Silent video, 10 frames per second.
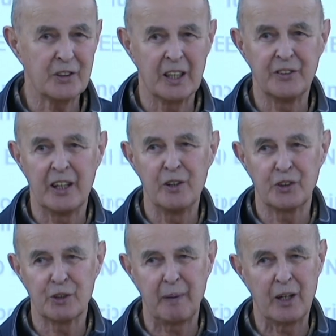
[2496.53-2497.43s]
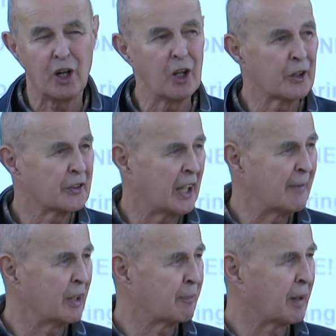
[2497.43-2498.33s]
Because they used to spend all their
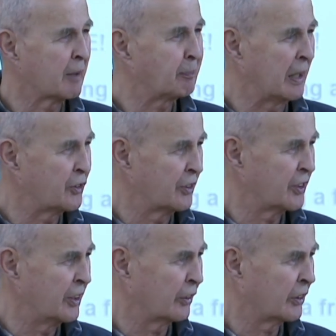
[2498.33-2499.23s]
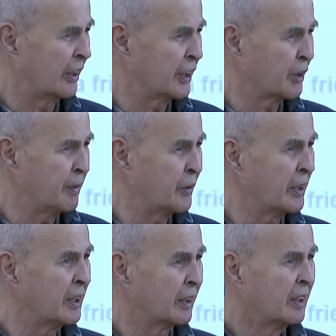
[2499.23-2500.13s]
time on the park benches in the, in the
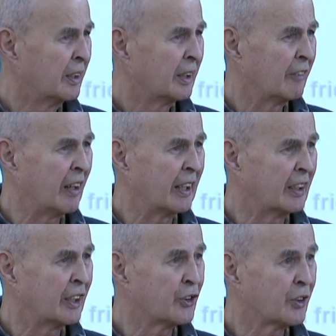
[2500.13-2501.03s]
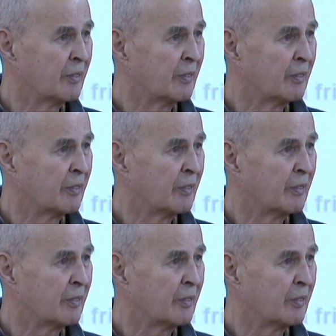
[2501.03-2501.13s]
community of Antigonish,